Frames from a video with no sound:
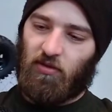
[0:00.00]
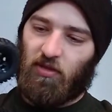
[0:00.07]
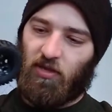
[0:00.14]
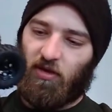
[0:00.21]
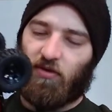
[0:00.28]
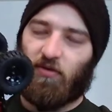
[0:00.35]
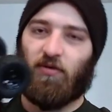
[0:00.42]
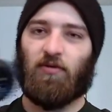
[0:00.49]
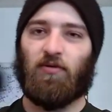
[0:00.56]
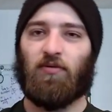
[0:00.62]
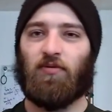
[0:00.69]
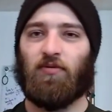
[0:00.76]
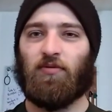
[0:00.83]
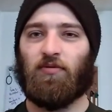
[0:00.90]
yeah,
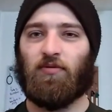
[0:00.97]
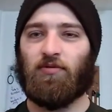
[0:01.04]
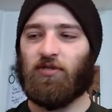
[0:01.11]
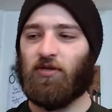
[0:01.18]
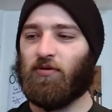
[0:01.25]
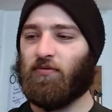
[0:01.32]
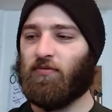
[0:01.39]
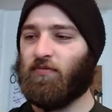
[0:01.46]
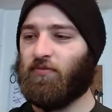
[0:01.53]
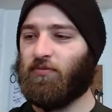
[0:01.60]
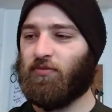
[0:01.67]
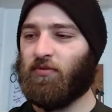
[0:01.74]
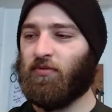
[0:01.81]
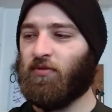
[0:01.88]
so
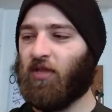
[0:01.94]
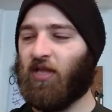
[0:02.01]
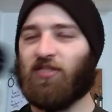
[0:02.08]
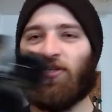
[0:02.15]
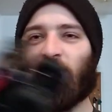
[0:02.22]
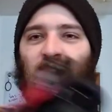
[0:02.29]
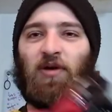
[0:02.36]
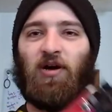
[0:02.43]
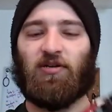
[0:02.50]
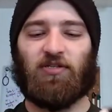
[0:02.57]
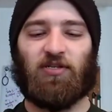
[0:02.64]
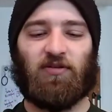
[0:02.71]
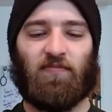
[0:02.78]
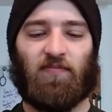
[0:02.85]
that's the
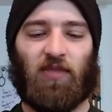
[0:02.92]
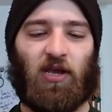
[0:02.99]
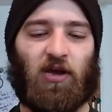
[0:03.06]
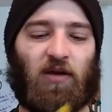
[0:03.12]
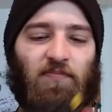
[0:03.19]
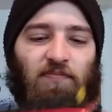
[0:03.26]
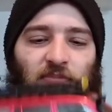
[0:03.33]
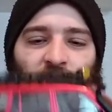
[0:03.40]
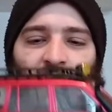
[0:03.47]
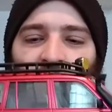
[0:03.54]
unboxing. Um,